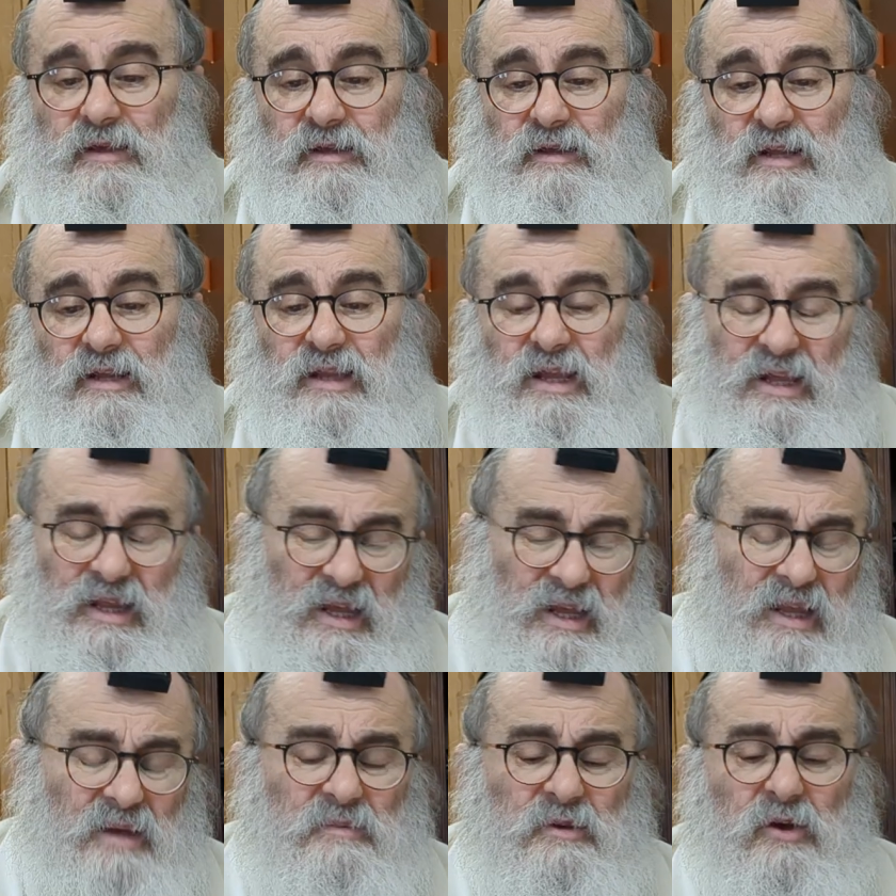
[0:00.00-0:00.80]

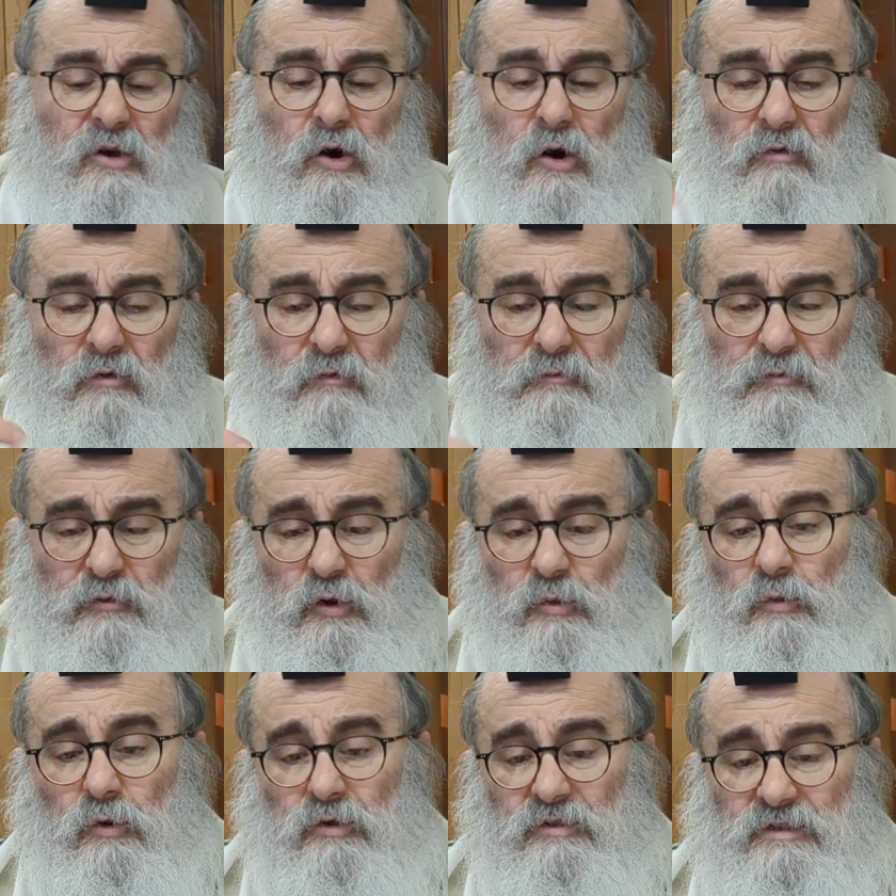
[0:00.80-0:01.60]
let me go over a
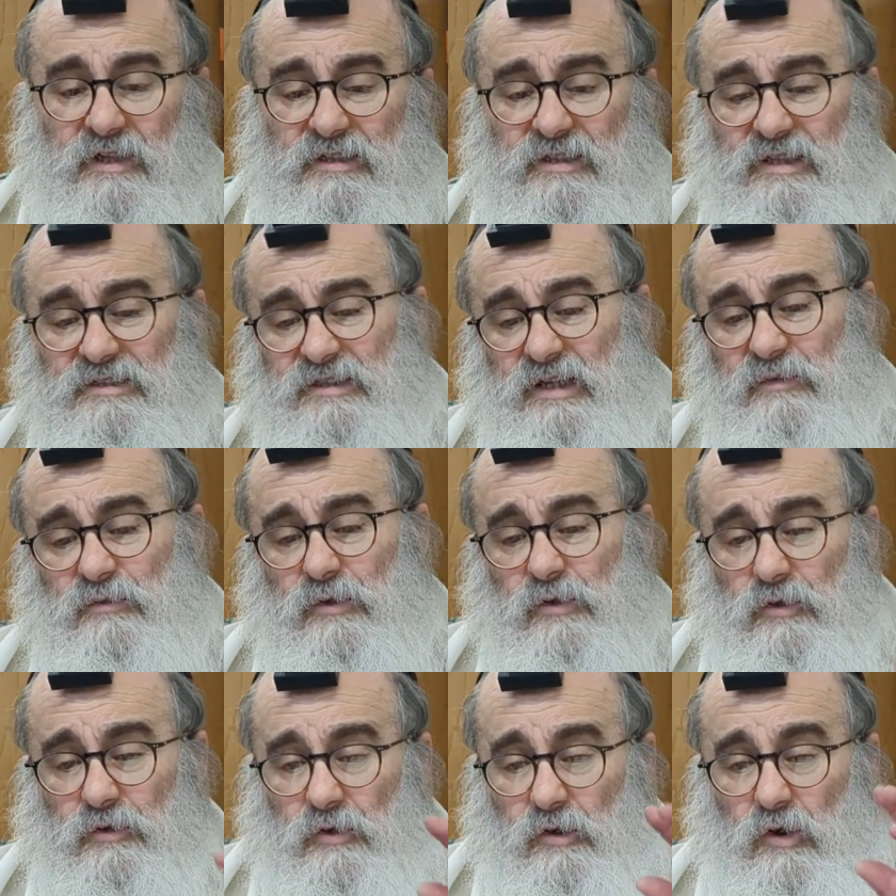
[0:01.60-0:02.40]
few more details, then we're
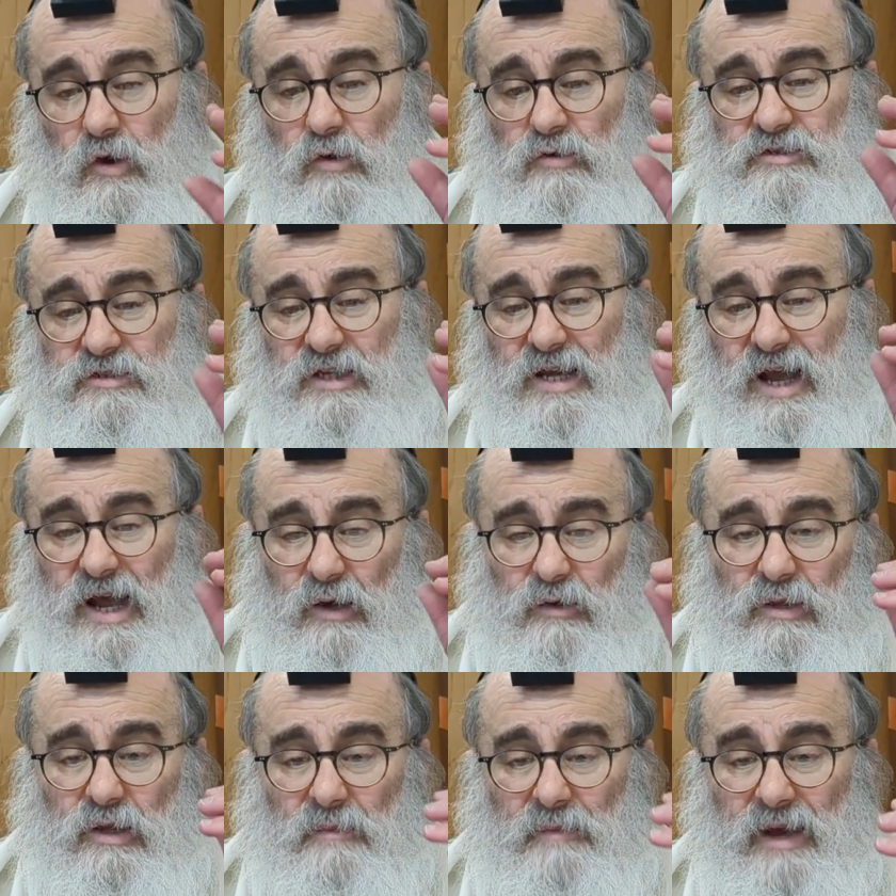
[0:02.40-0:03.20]
going to go see
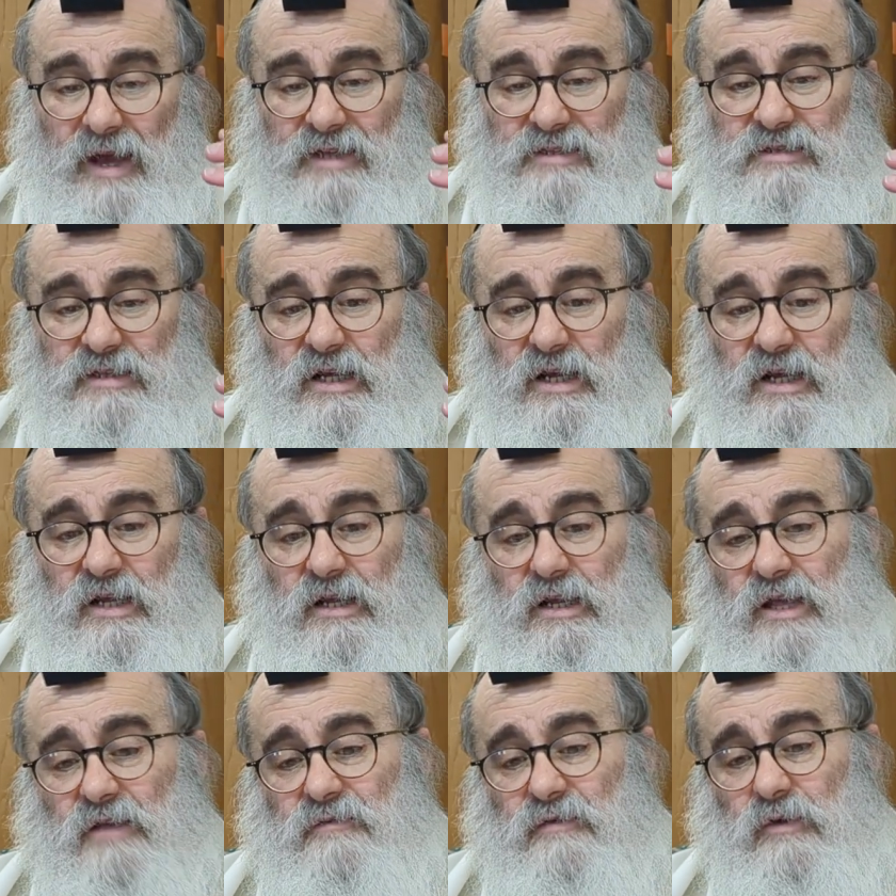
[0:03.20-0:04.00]
how Lamaisa,
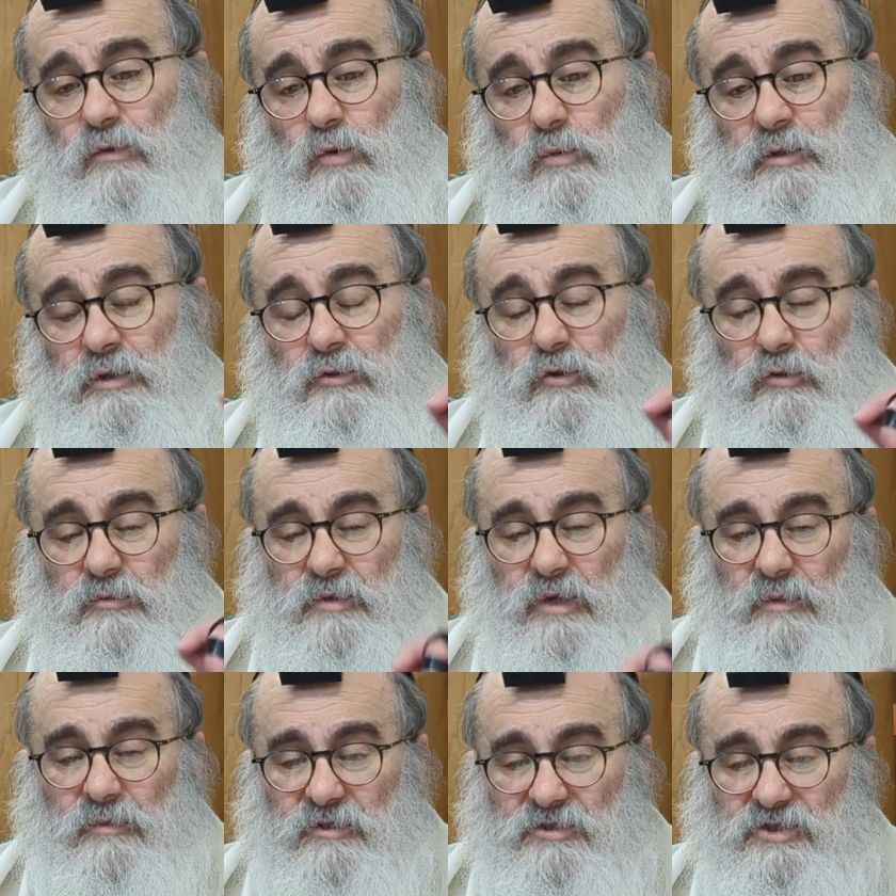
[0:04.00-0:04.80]
if a woman could
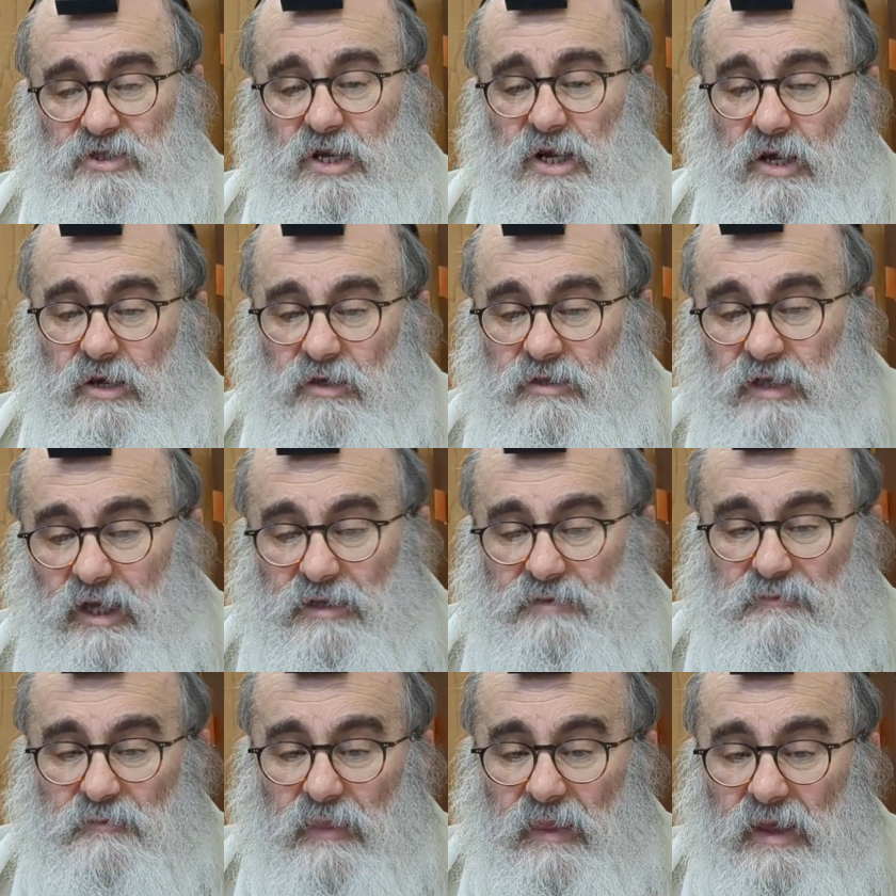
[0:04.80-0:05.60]
be a Mashgiach or not.
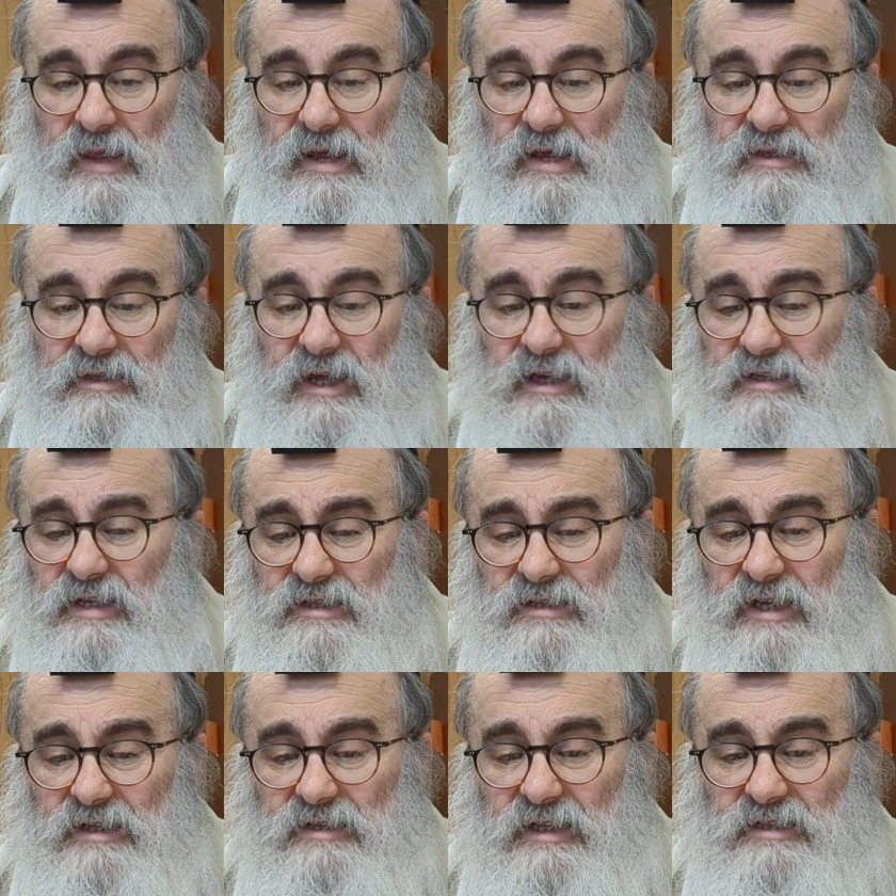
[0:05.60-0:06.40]
Then it
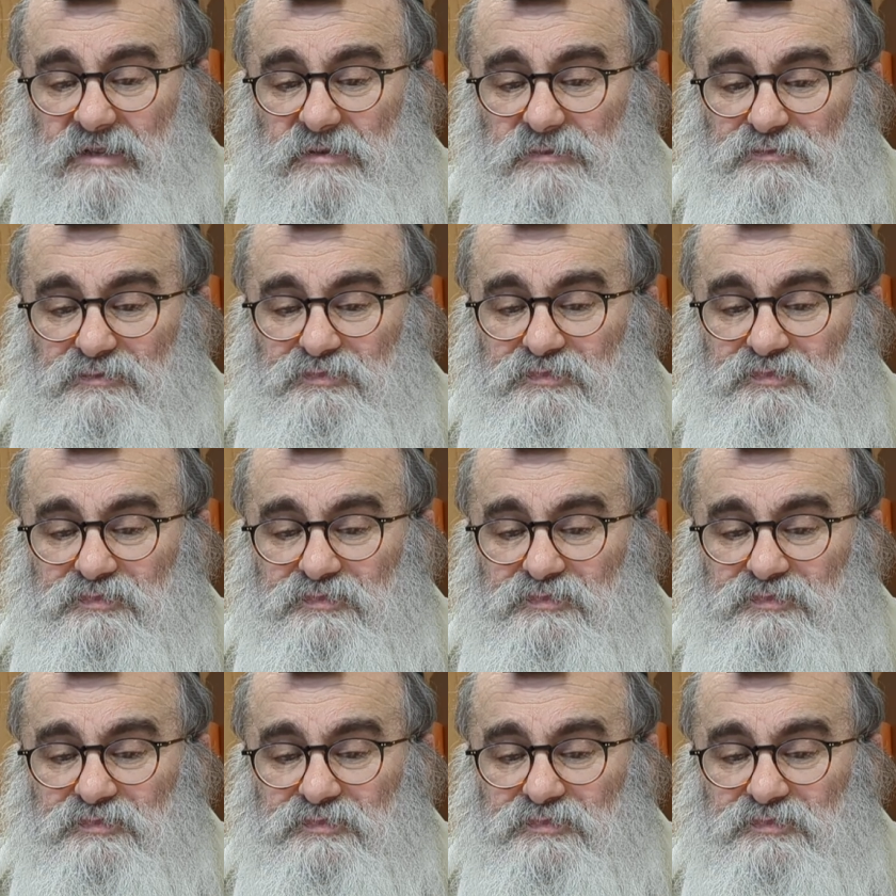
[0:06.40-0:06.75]
says like this.